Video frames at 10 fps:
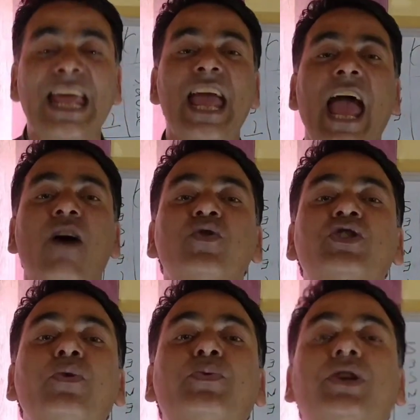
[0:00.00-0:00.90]
They have
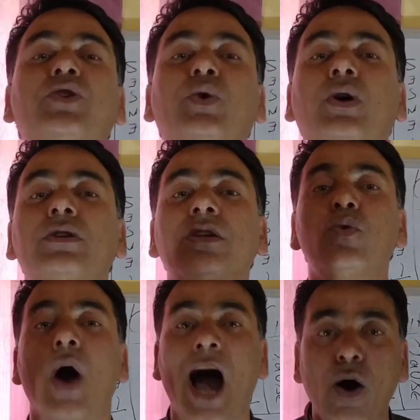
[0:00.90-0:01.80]
shifted to a
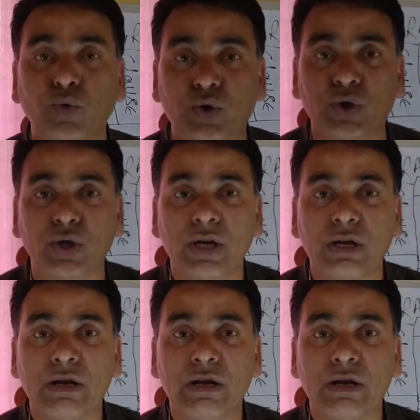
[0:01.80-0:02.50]
new house.